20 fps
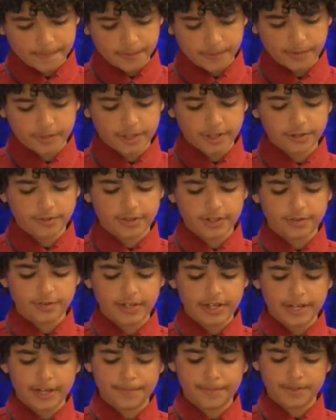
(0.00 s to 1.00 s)
We agreed
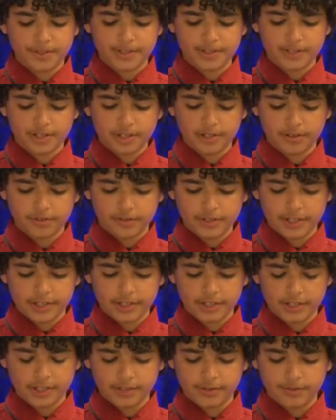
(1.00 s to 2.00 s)
what happened is not
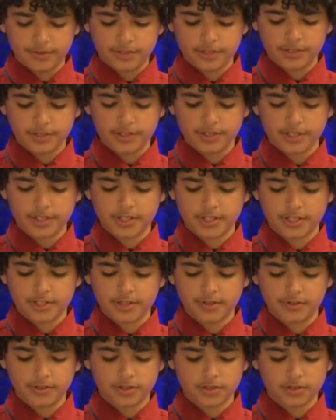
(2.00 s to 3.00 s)
right and we should discuss
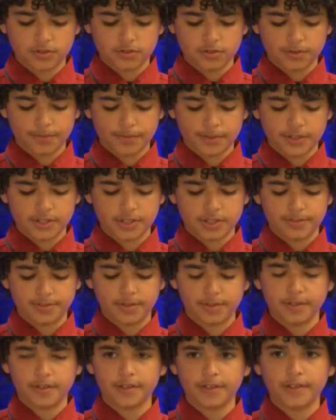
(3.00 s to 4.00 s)
it with the school
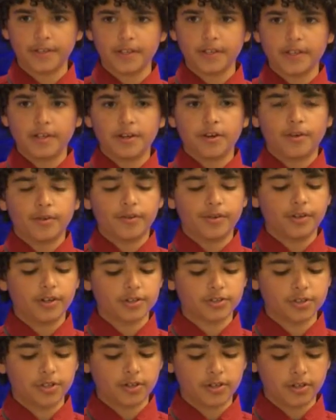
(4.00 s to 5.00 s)
principal. We
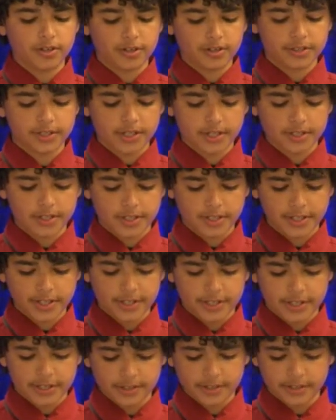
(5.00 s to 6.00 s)
also contacted
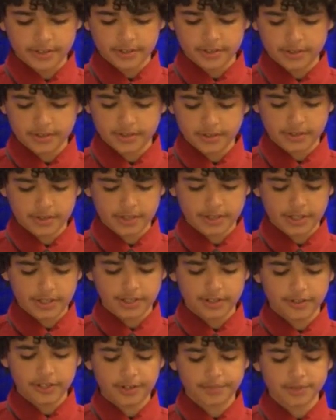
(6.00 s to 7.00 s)
CAIR.
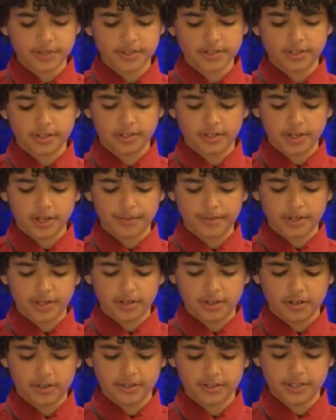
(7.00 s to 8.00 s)
CAIR helped us a lot
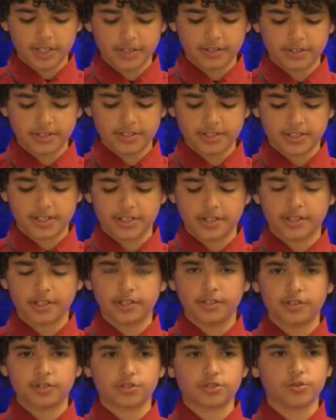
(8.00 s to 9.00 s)
by contacting the Santa
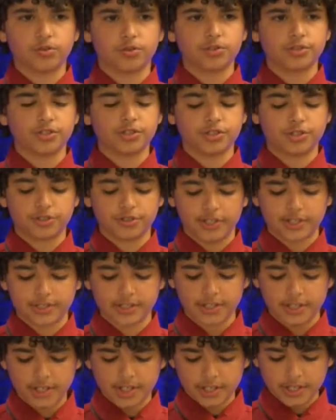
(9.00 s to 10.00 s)
Clara School
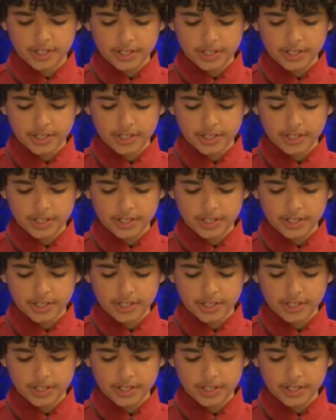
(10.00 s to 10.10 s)
District